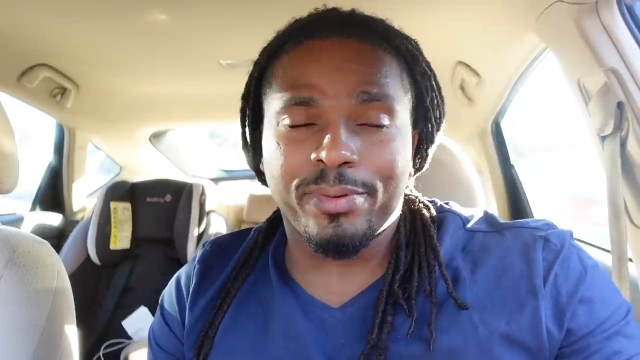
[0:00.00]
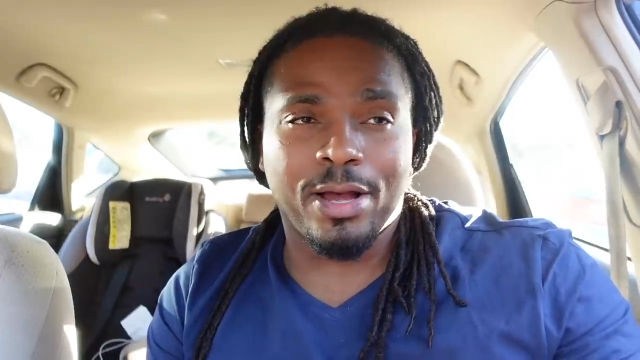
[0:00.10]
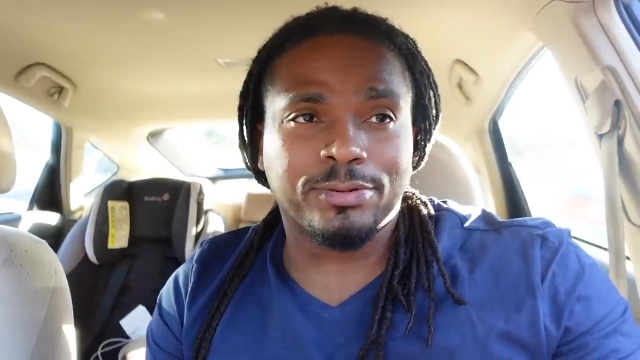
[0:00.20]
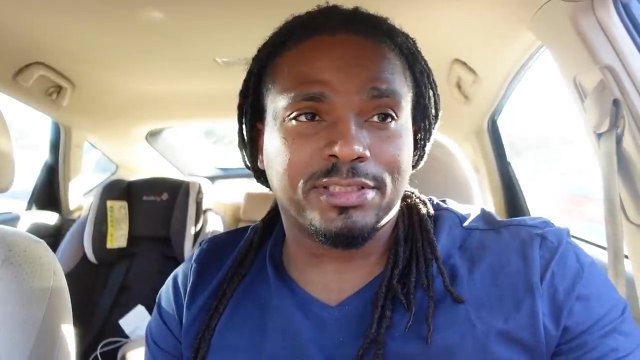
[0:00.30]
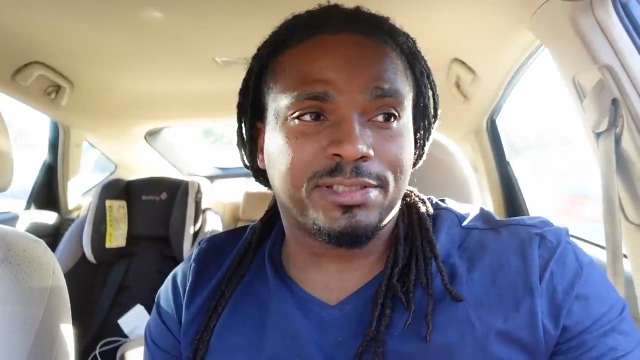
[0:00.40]
when
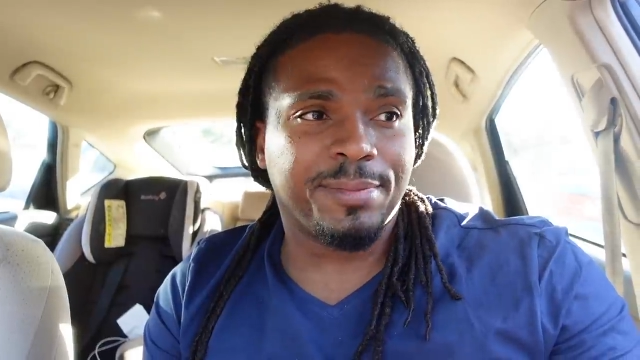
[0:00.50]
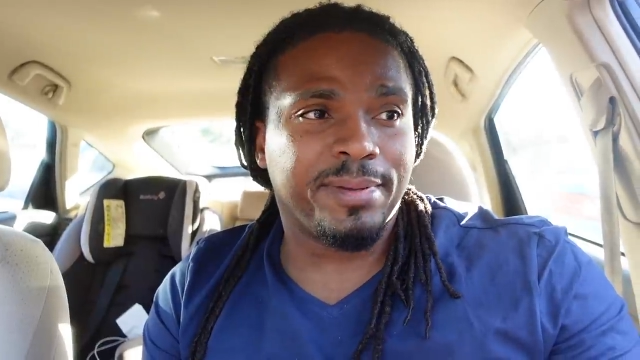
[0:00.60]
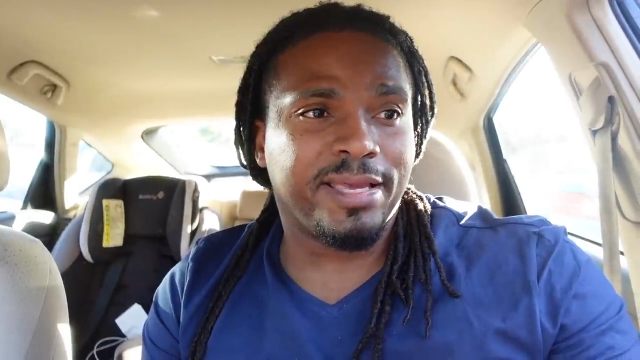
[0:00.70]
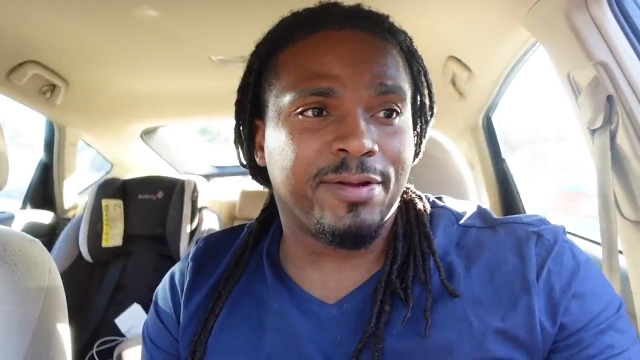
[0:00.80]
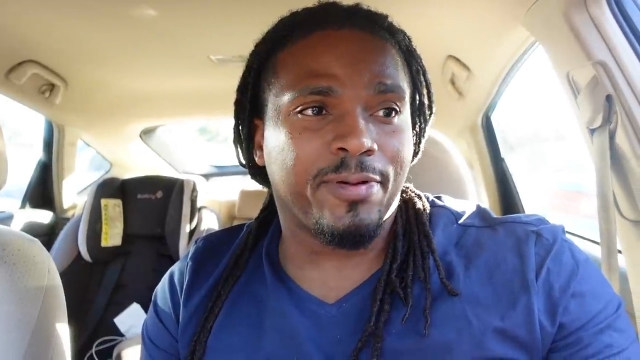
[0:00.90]
y'all just
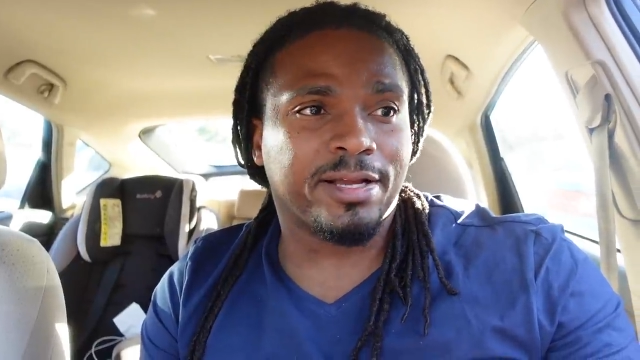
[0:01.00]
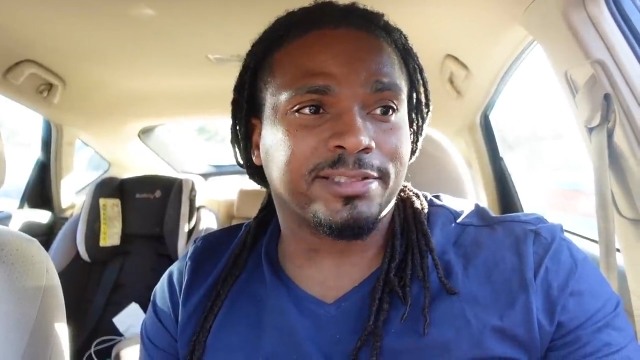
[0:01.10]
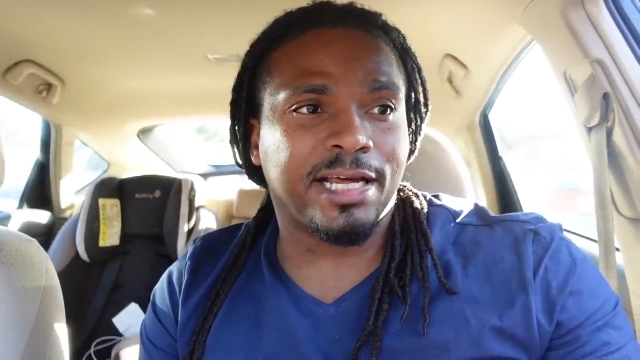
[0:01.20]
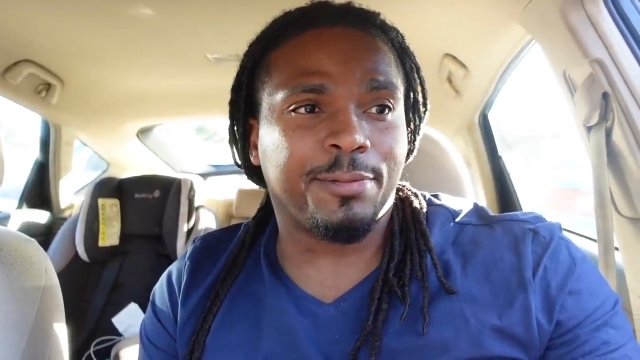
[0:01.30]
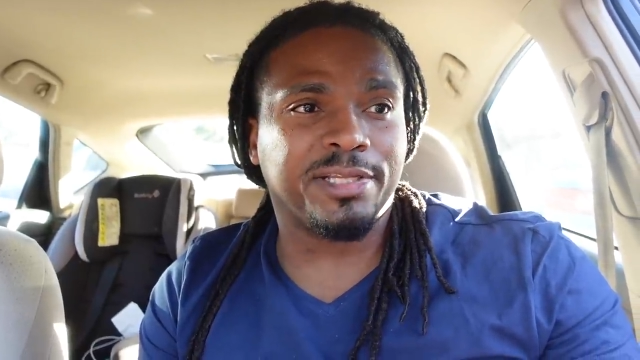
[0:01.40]
keep, keep
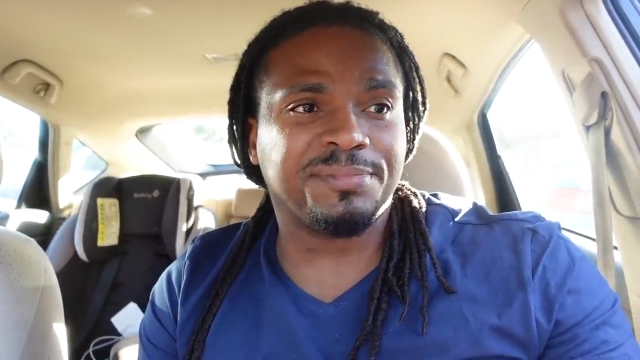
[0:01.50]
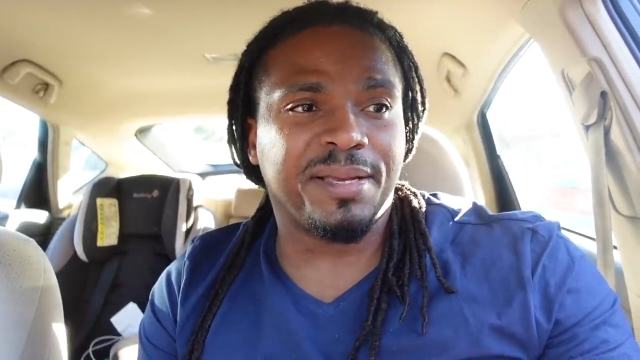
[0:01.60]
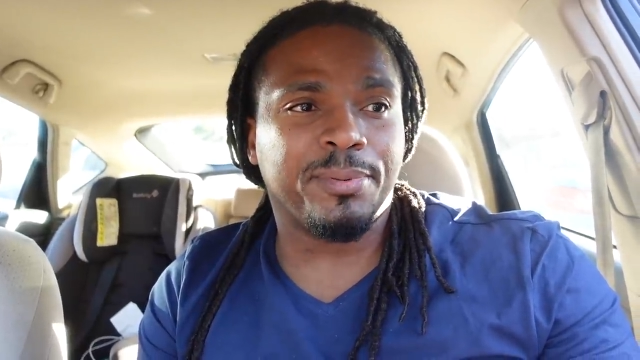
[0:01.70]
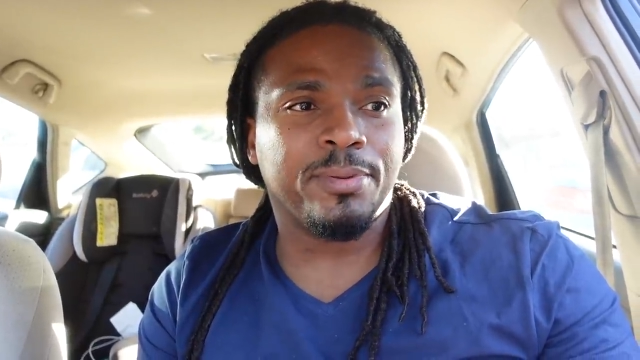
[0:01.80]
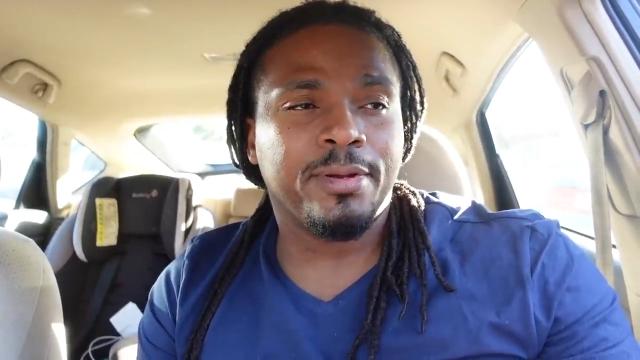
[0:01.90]
reconciling with these
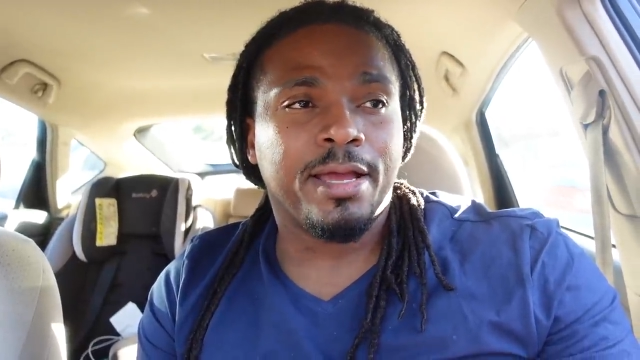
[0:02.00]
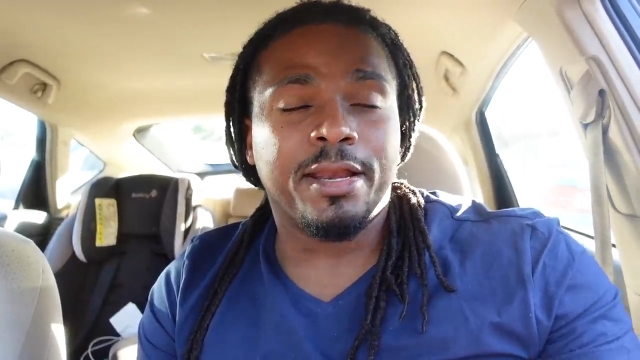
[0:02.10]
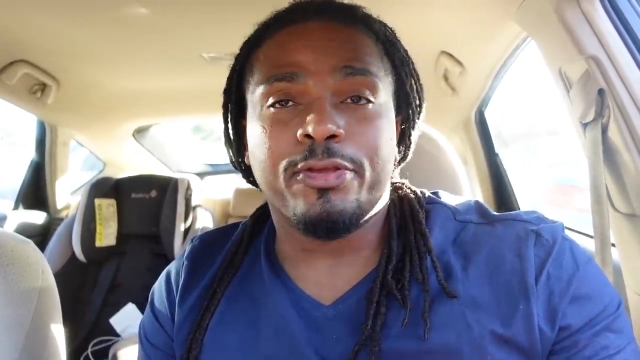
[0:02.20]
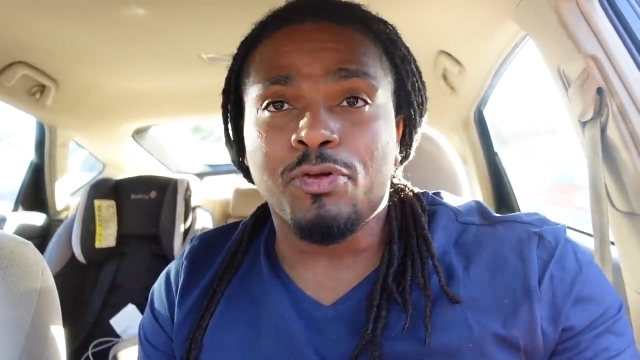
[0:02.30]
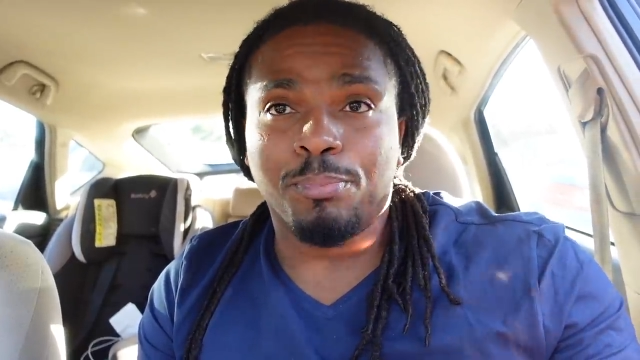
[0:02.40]
people,
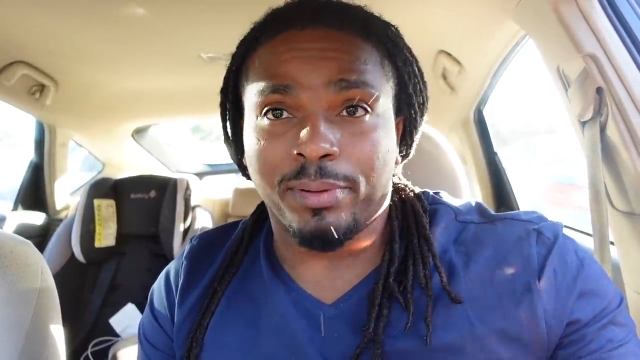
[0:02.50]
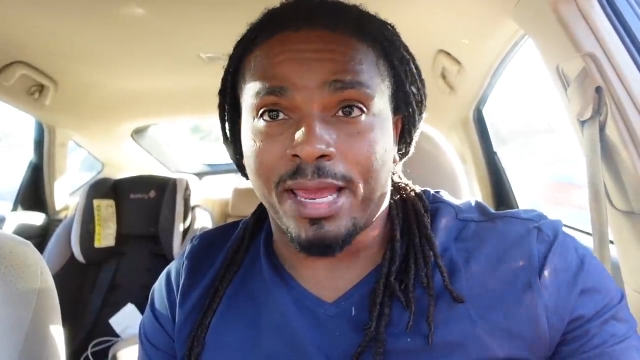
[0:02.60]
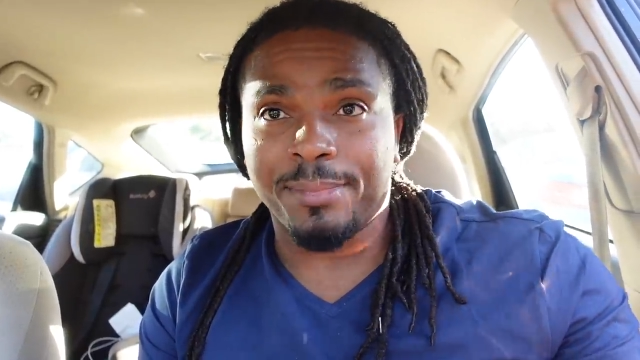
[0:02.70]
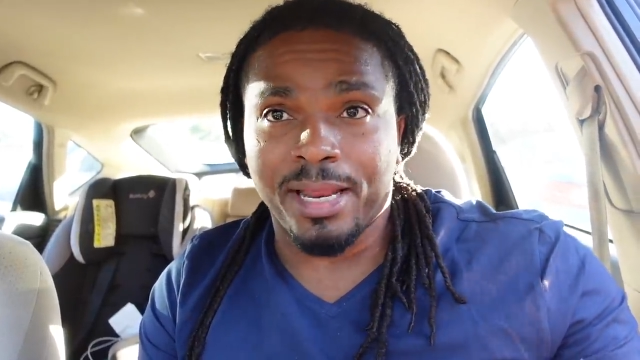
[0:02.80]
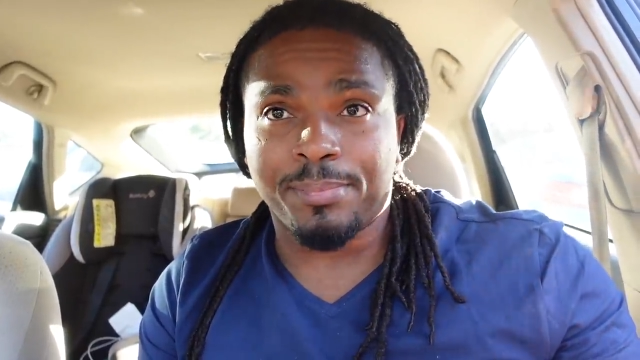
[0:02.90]
and then you
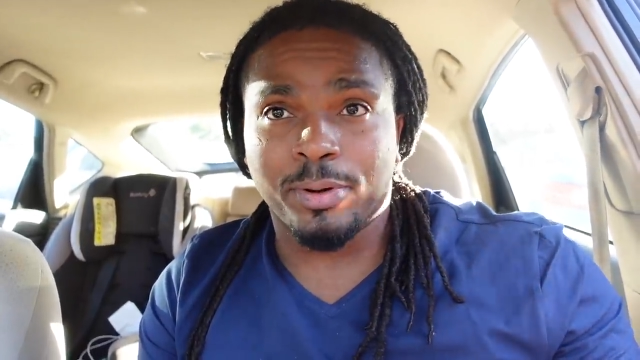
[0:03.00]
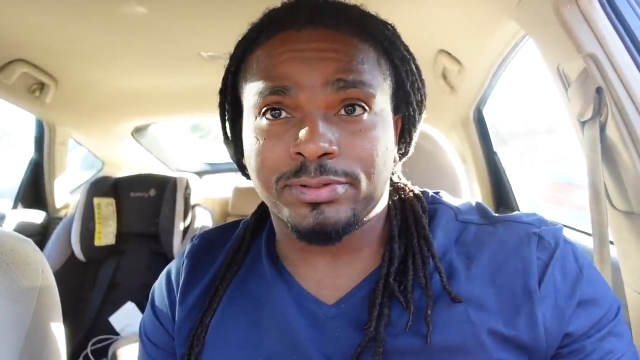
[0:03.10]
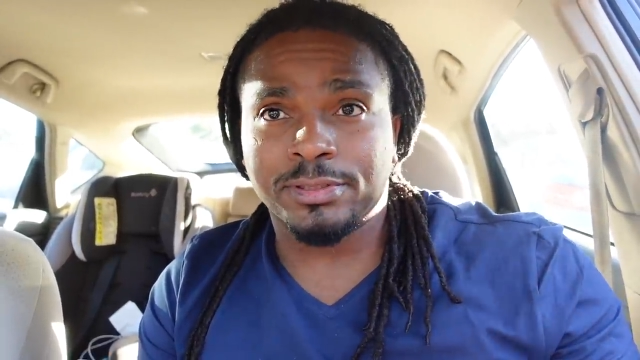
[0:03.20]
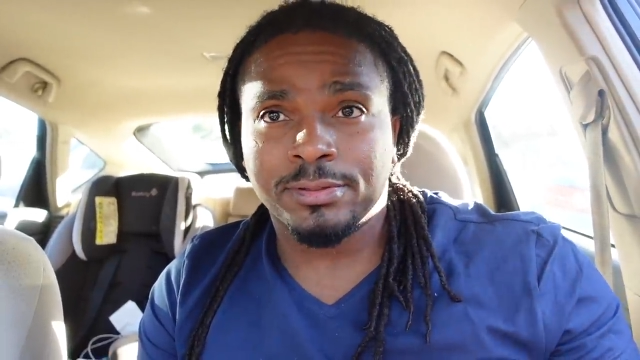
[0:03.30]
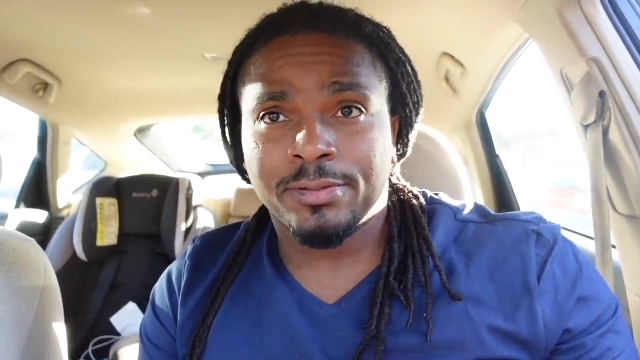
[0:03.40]
blame that
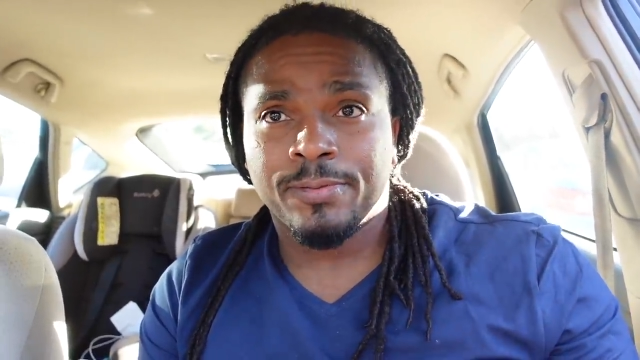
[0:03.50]
person.